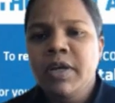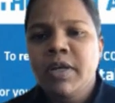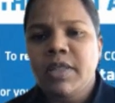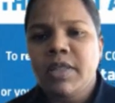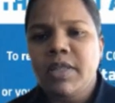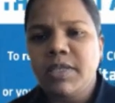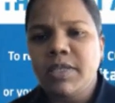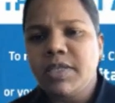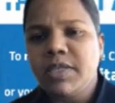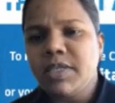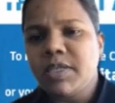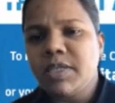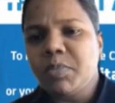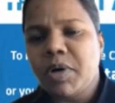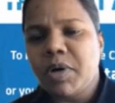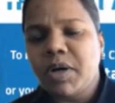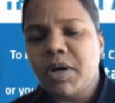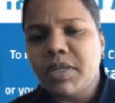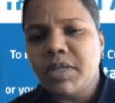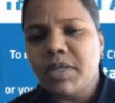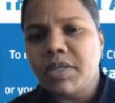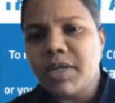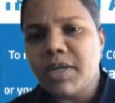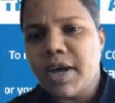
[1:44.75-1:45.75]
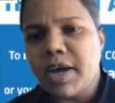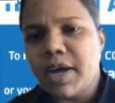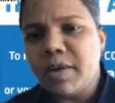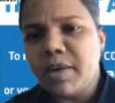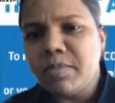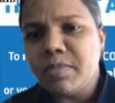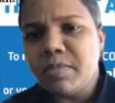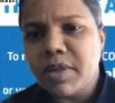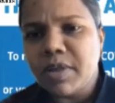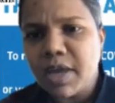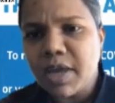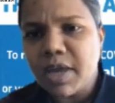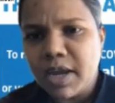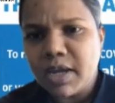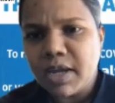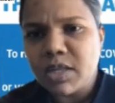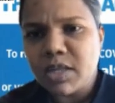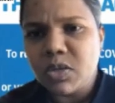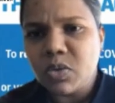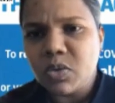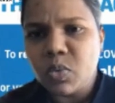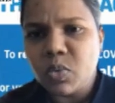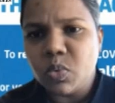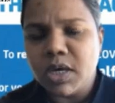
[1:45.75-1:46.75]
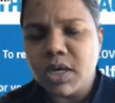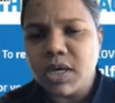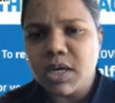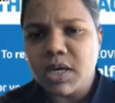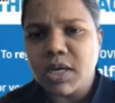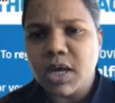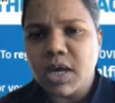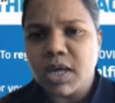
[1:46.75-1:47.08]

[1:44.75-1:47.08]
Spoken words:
this is about the time the 8th week